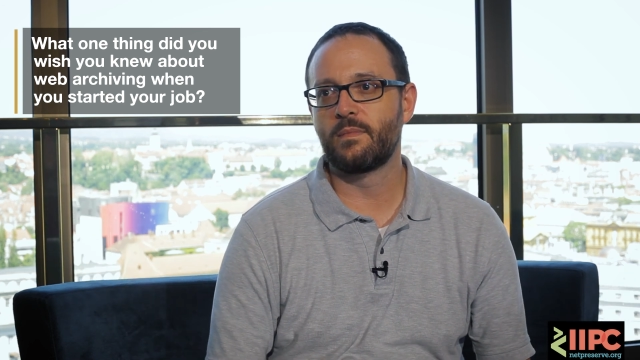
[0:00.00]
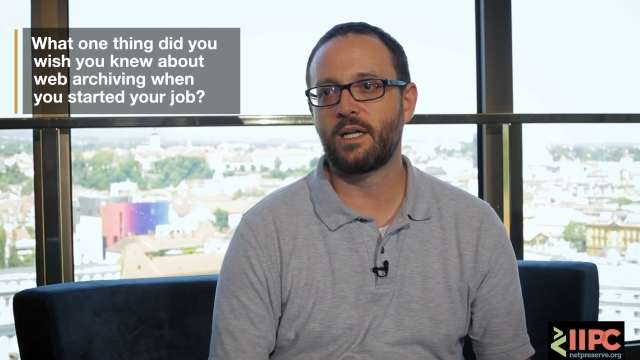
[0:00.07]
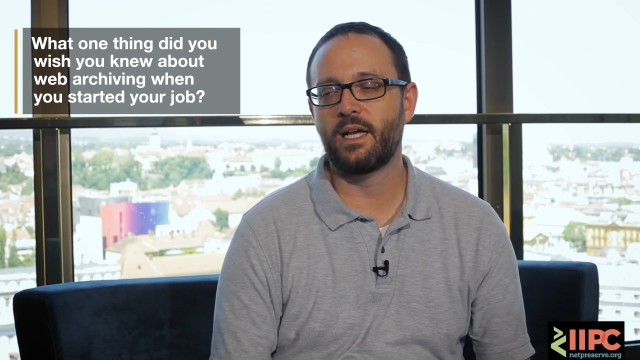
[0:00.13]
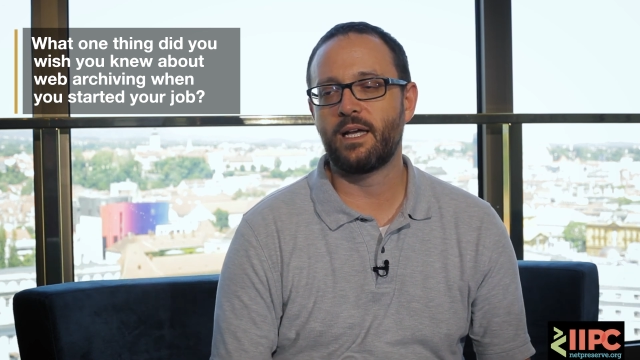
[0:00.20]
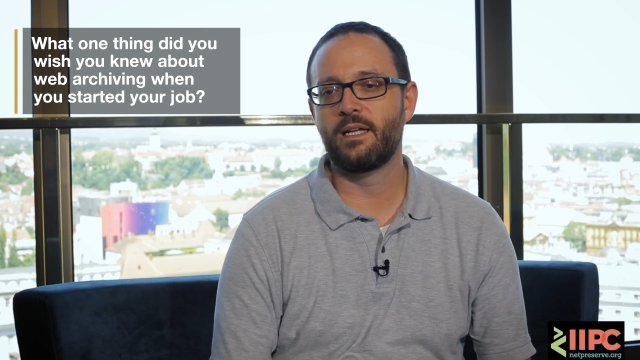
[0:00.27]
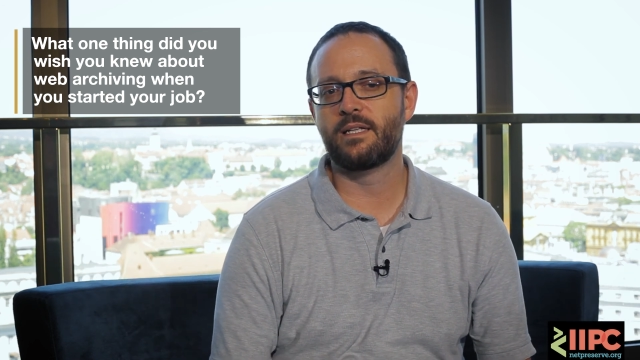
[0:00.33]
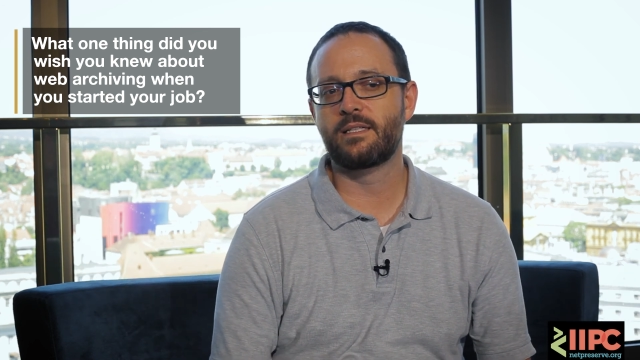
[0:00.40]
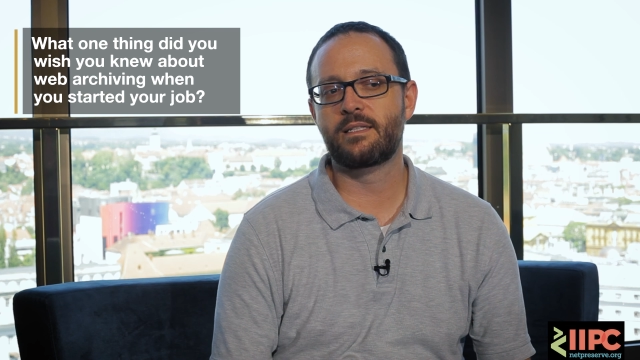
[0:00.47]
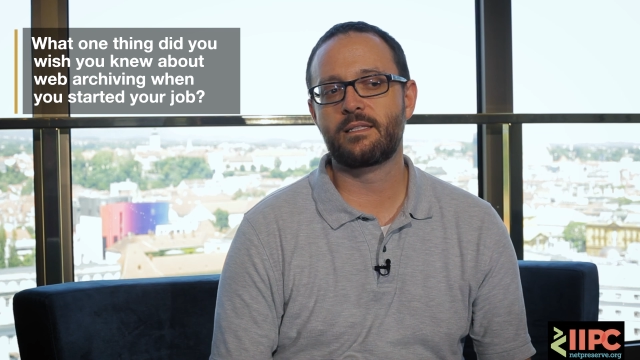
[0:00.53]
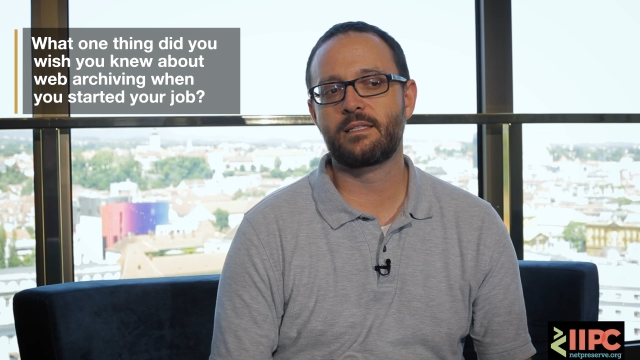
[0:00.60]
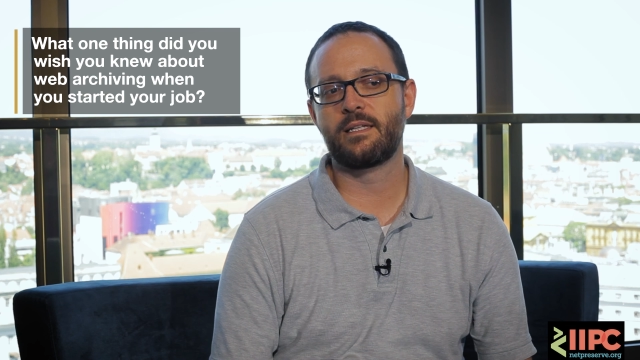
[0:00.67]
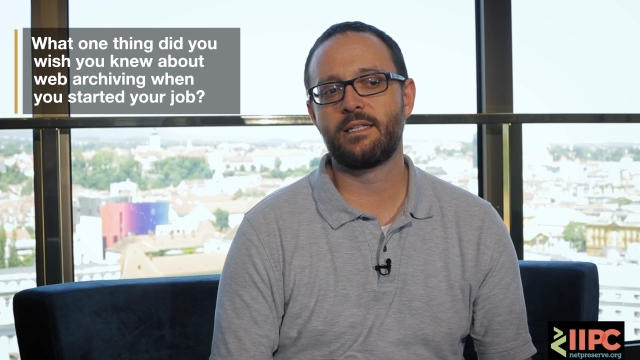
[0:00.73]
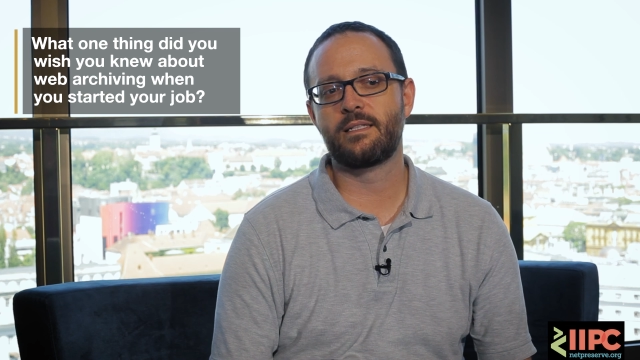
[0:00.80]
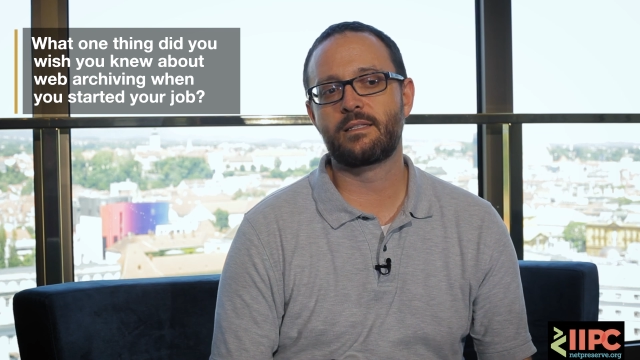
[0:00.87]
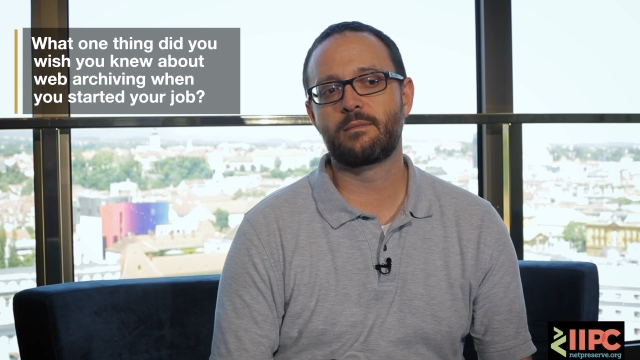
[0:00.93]
And it's
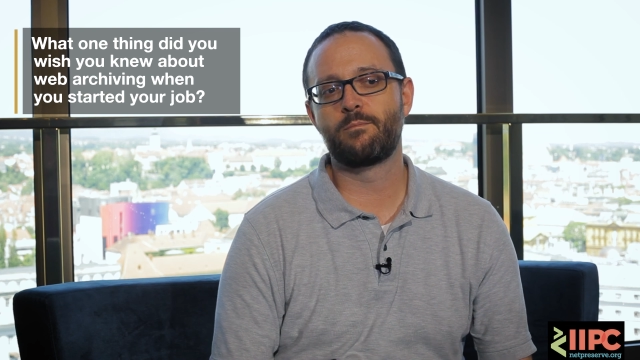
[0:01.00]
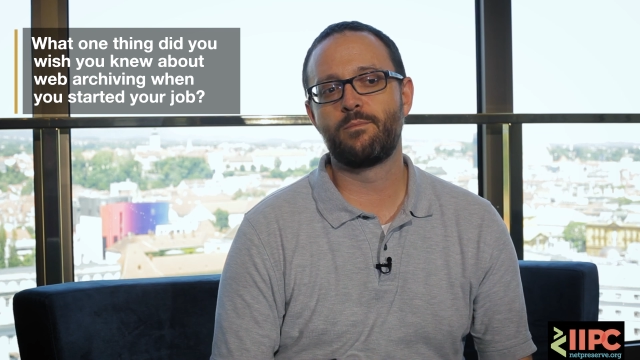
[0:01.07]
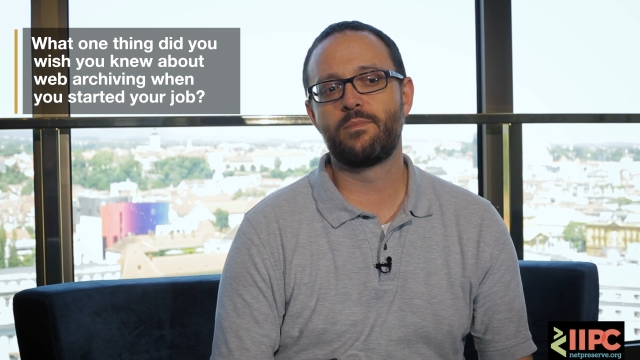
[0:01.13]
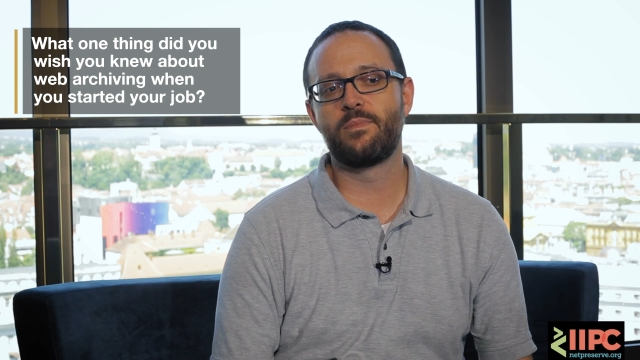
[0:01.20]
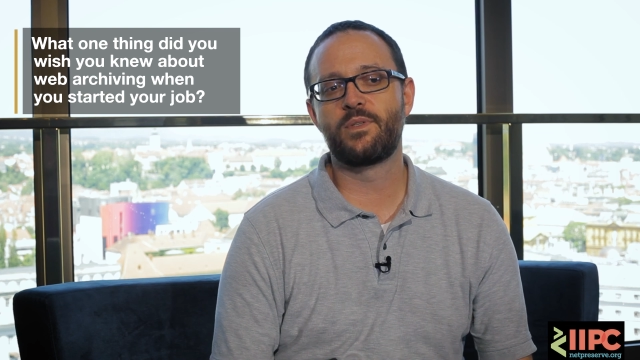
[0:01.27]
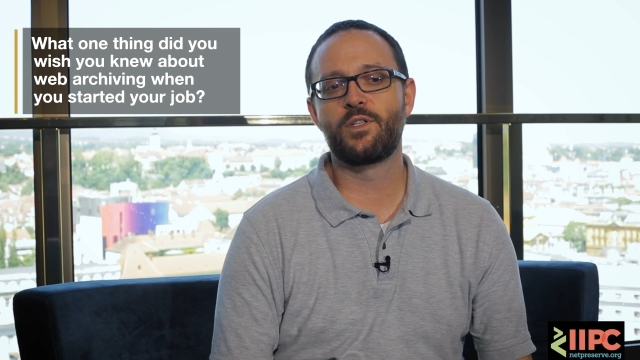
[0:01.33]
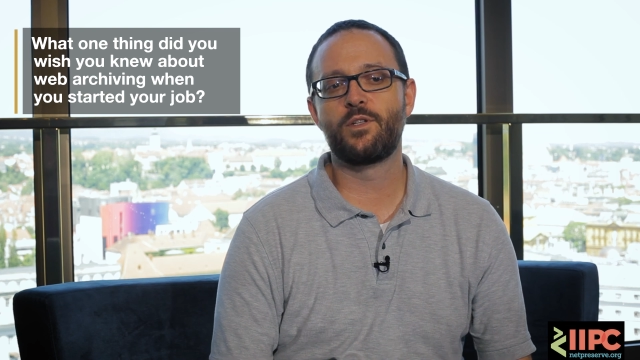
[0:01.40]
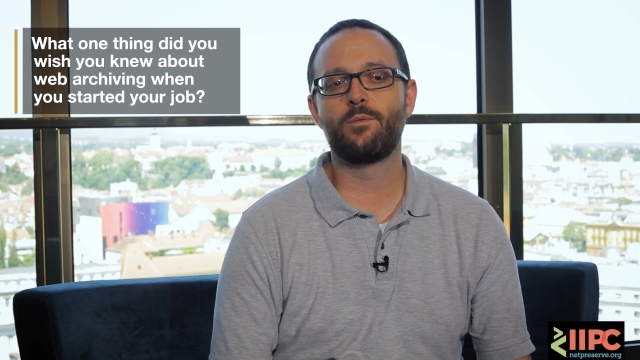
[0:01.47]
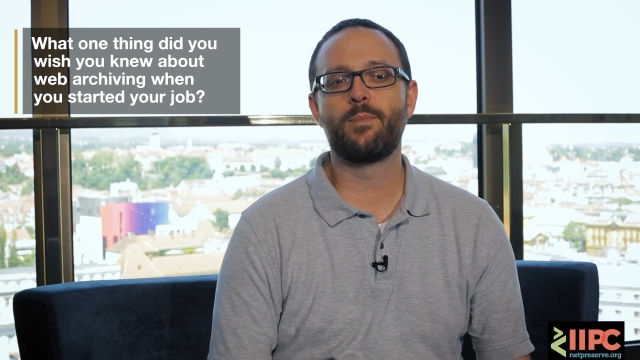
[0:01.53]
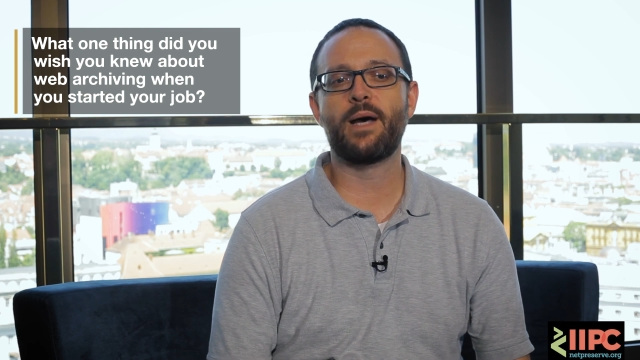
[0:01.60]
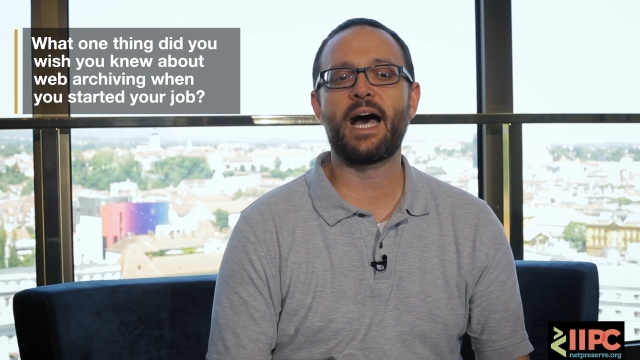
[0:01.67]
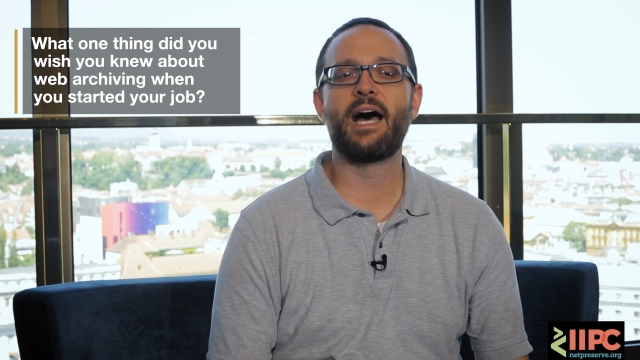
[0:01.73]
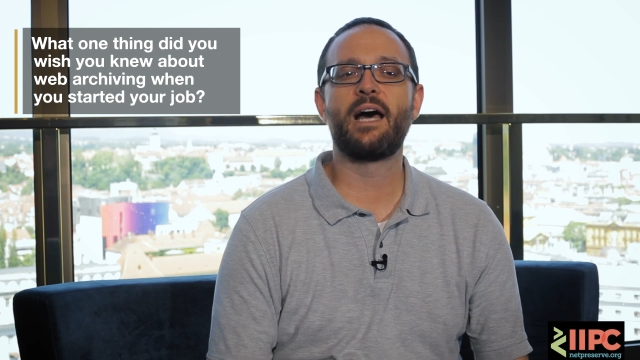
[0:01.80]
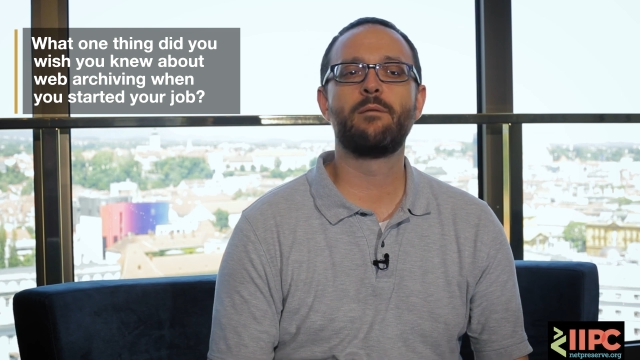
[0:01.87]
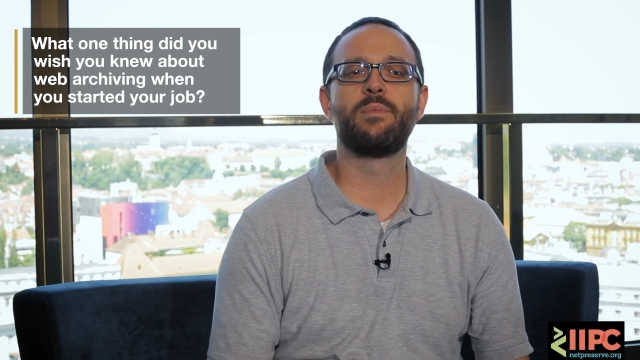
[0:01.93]
too
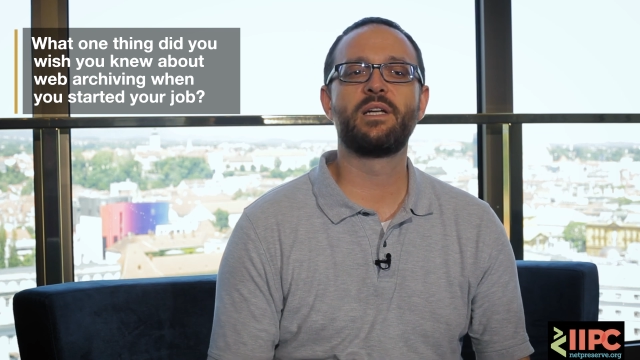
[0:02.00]
bad